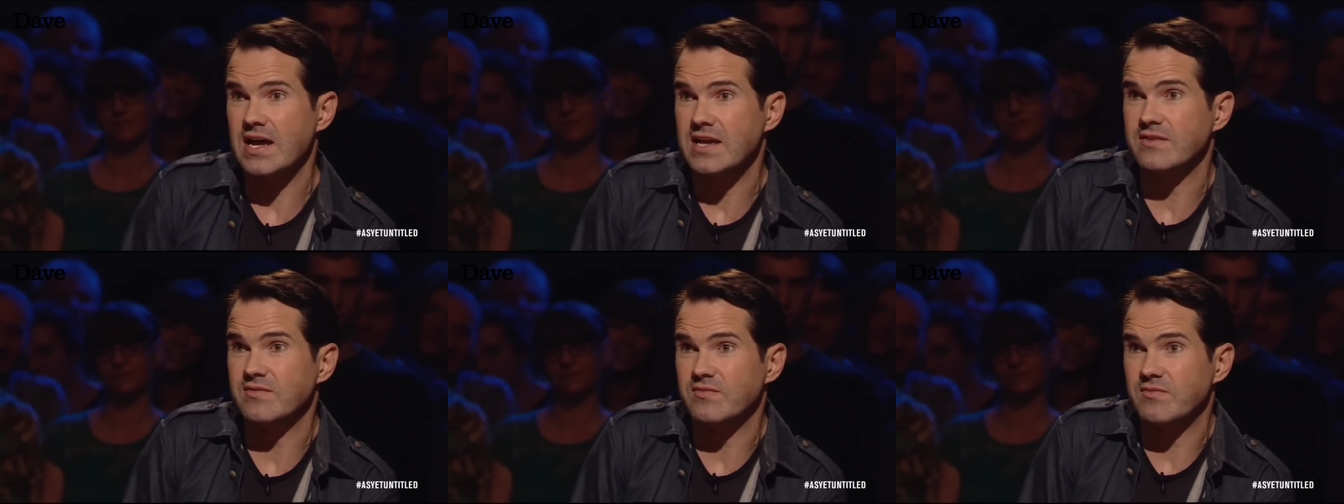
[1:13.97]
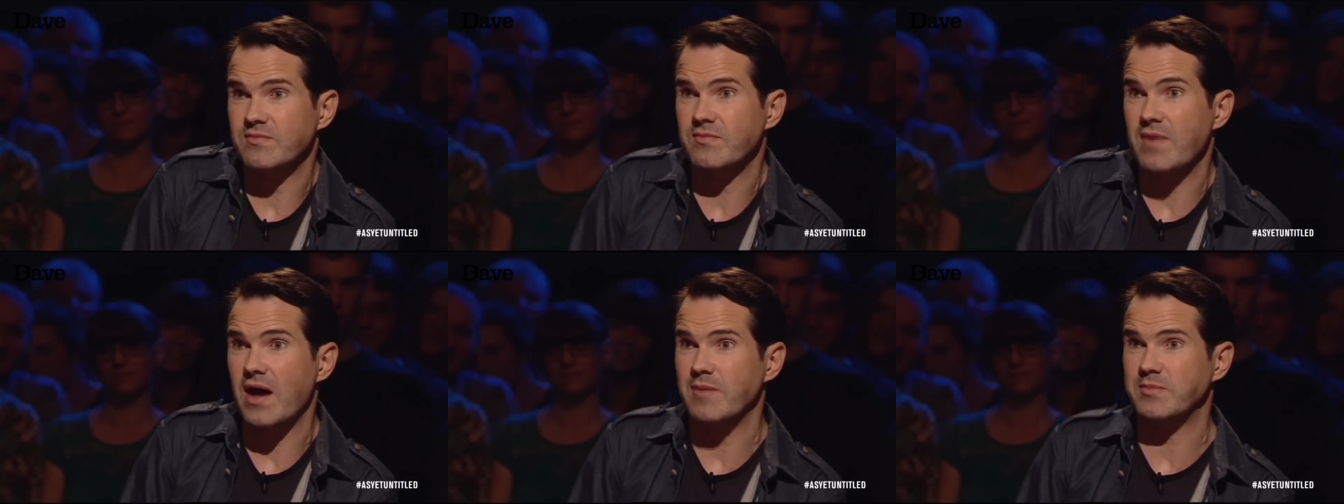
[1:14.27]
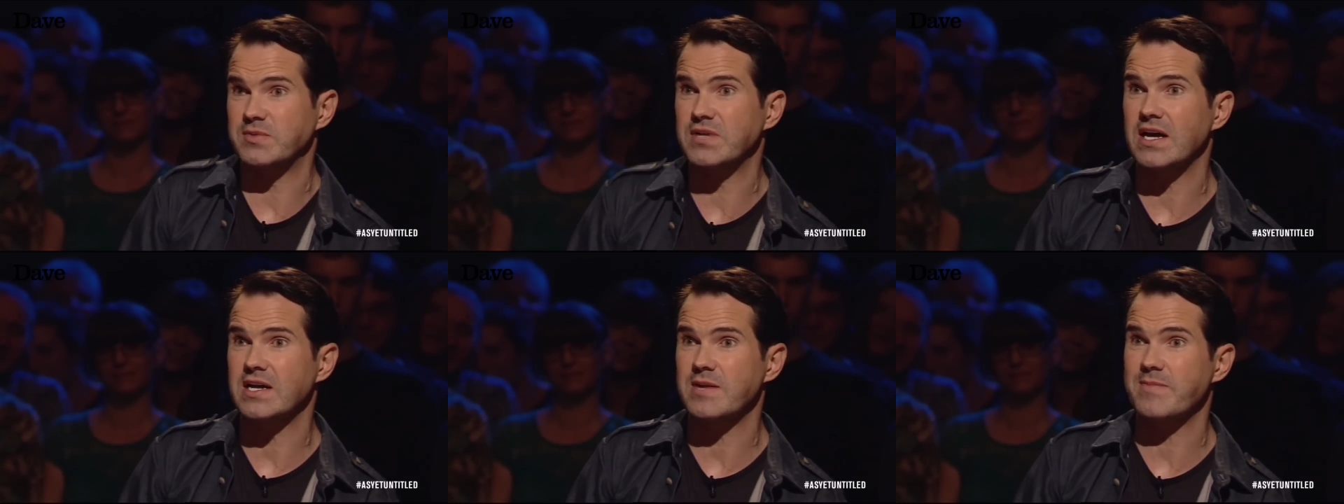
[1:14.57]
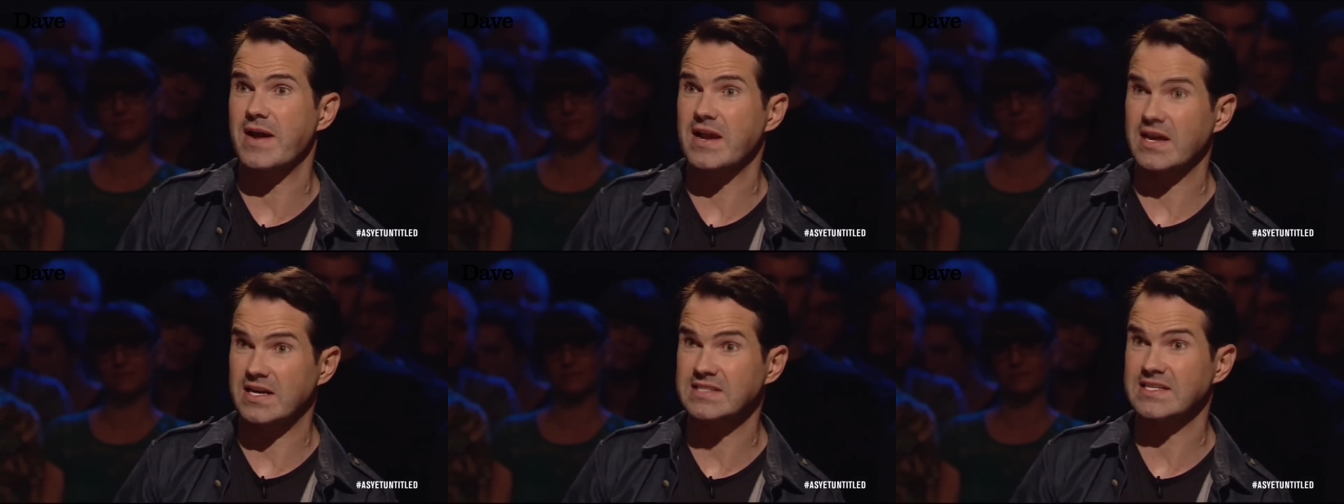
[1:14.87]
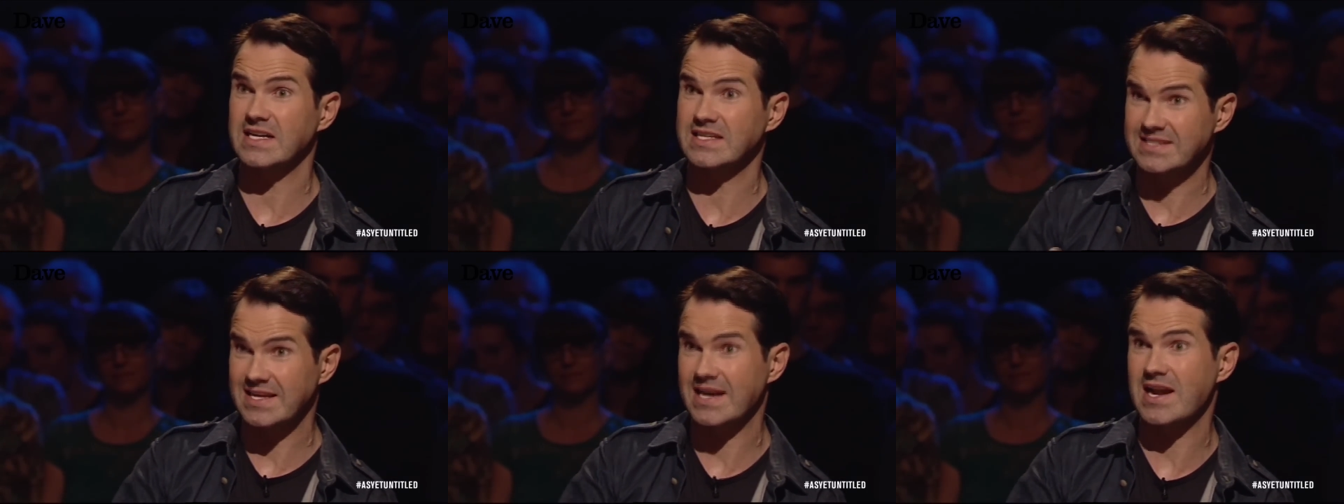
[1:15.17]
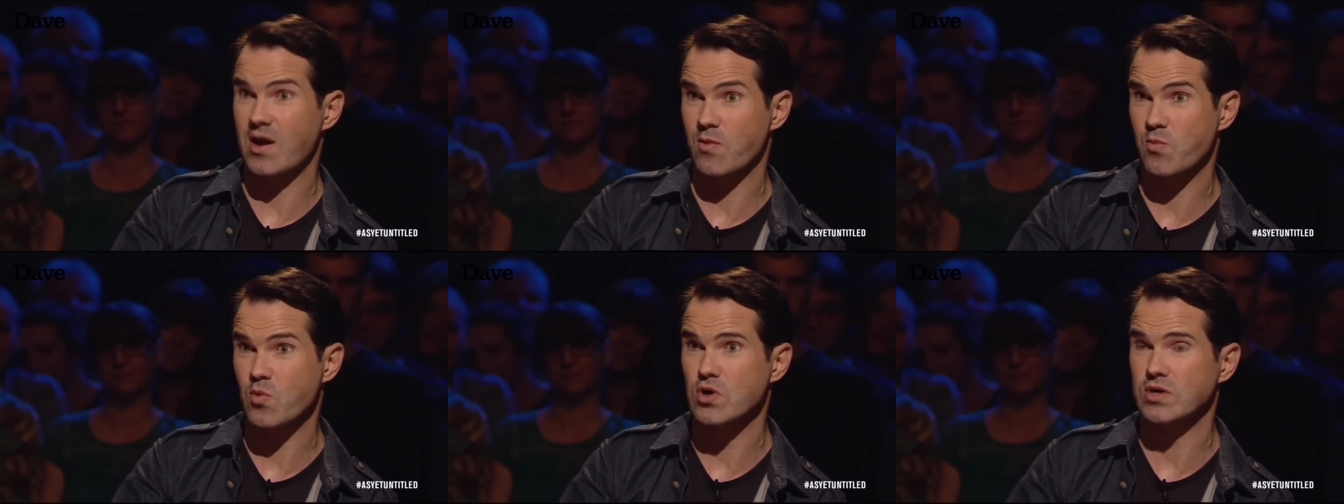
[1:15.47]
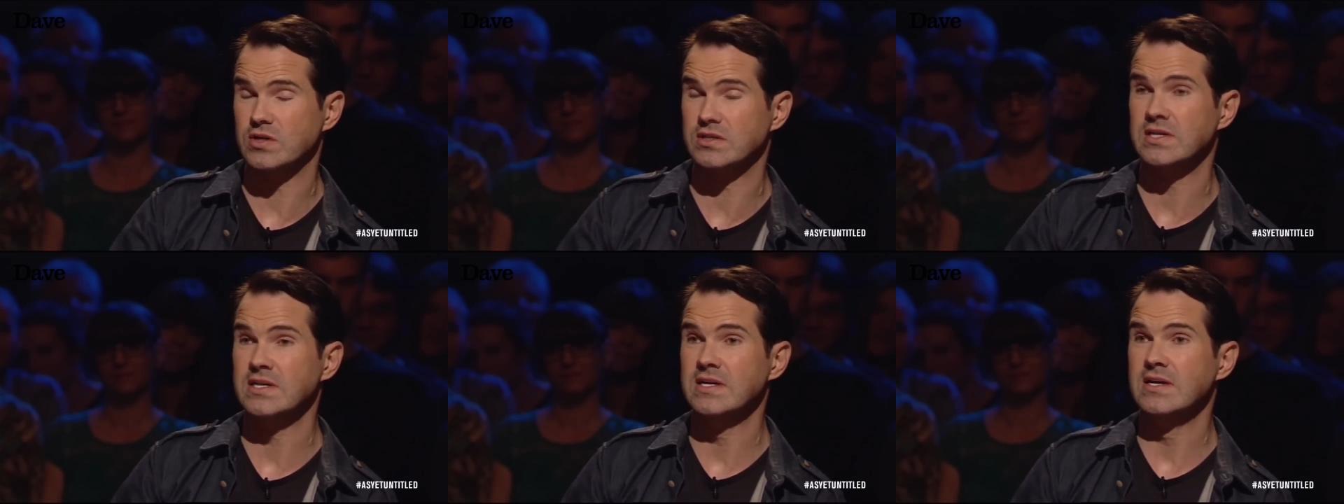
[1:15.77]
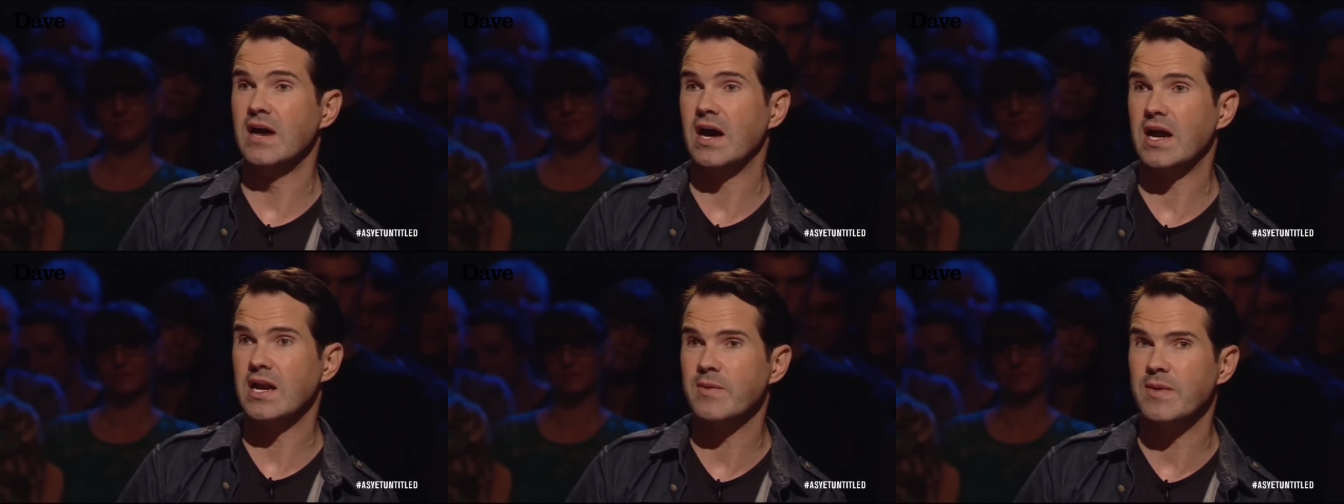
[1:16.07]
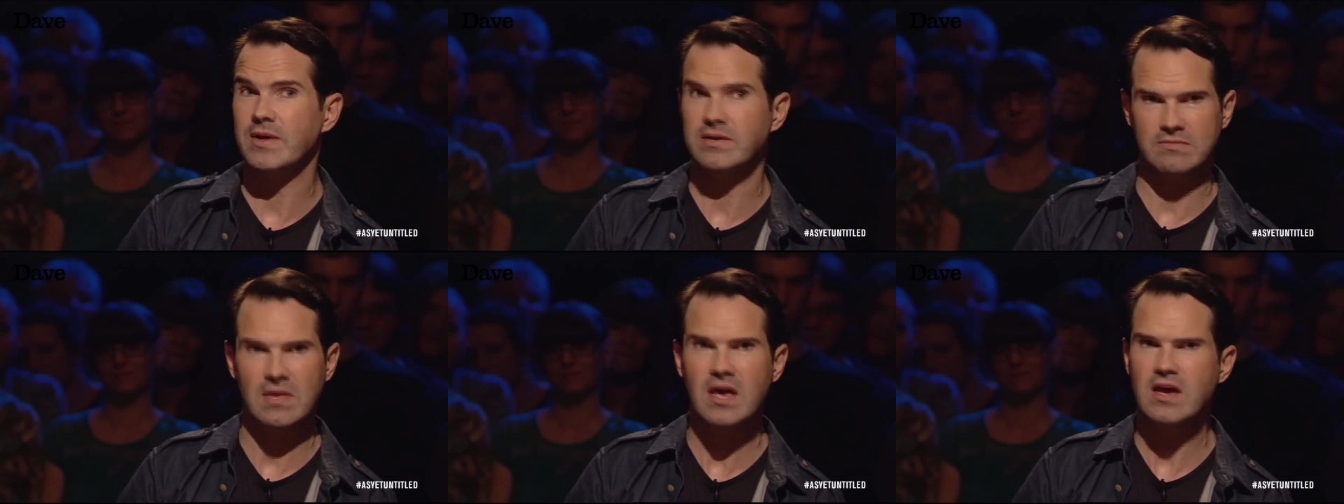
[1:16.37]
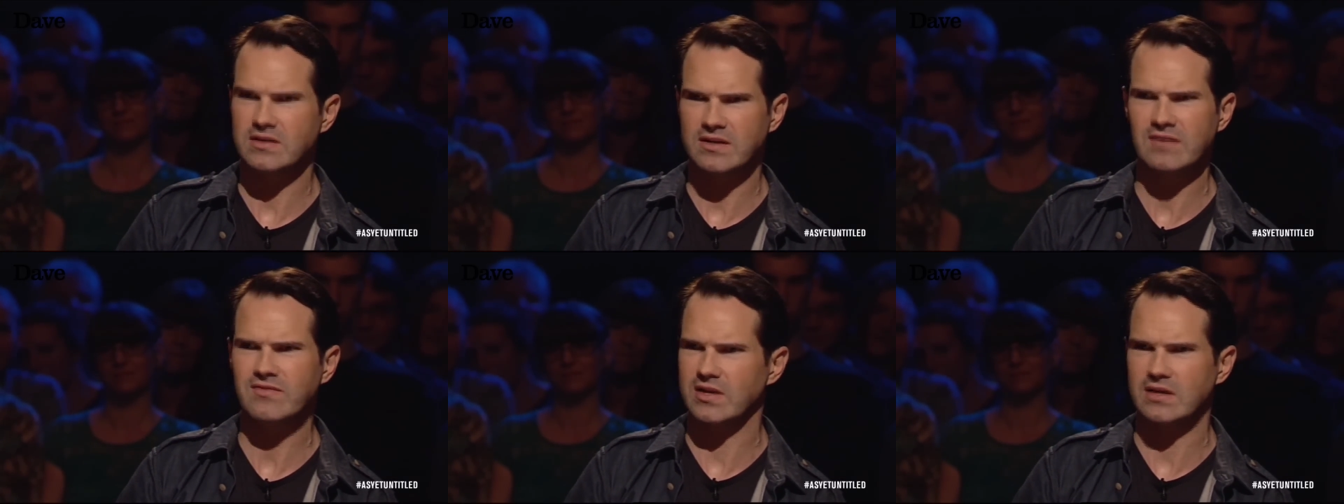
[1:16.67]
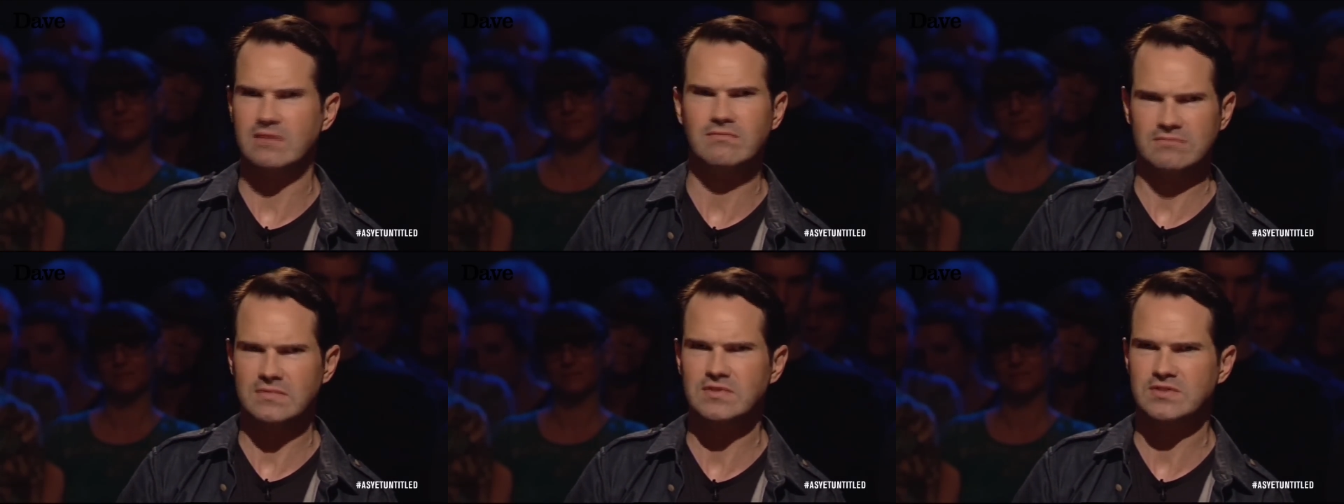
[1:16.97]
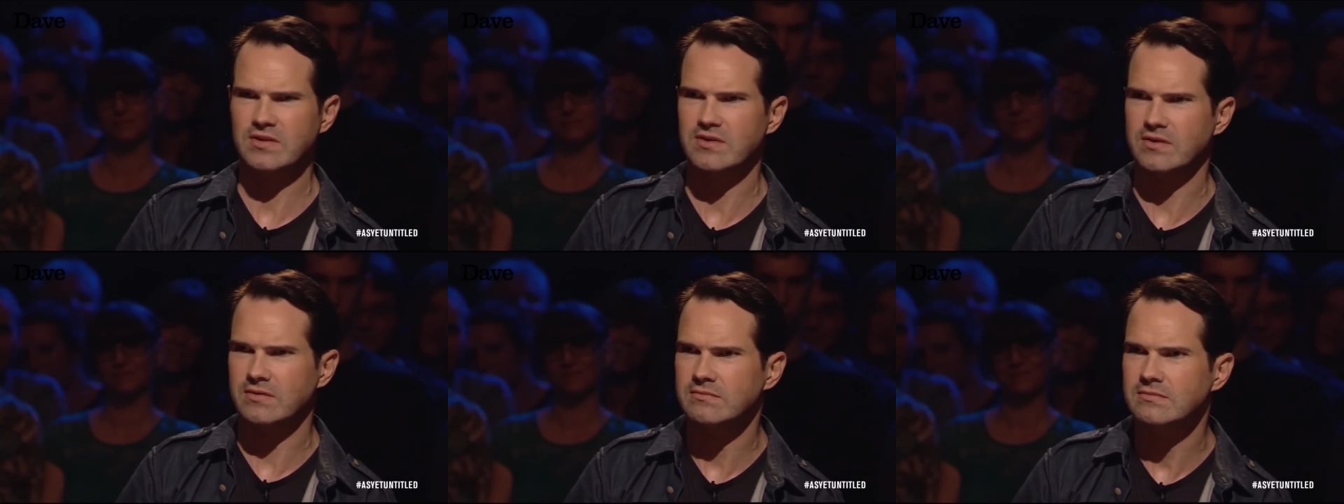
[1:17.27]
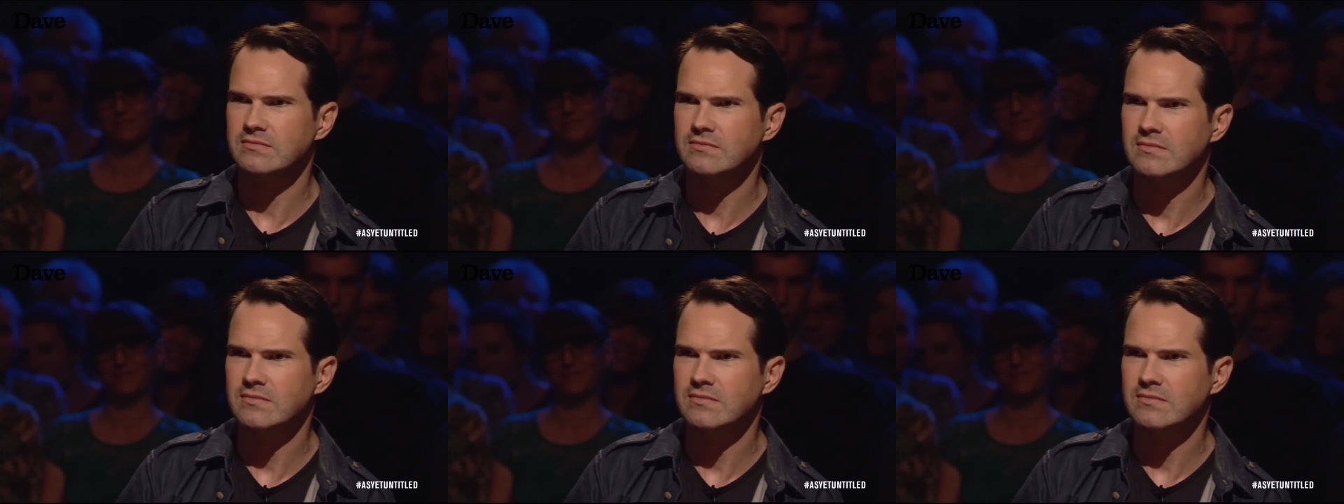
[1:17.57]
and uptight about it, because I said I would. And he went, yeah, definitely, let's do it.